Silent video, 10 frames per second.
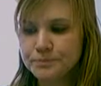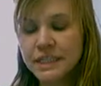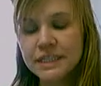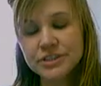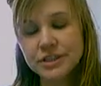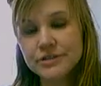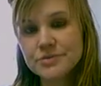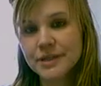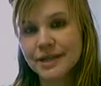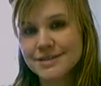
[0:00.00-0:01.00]
Actually, there's
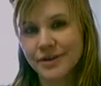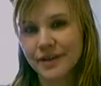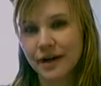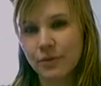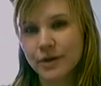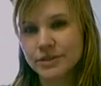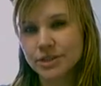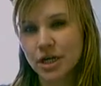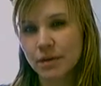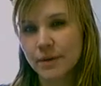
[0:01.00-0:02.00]
one last theory that I wanted to
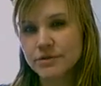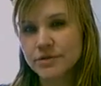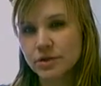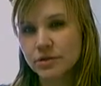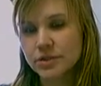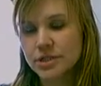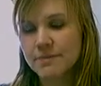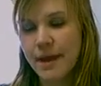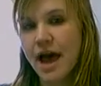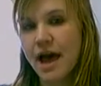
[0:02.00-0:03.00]
talk about too, which is
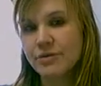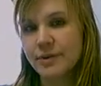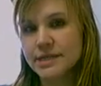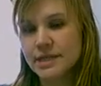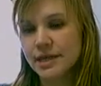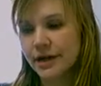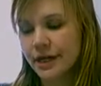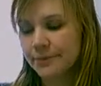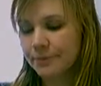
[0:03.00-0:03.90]
pathways theory.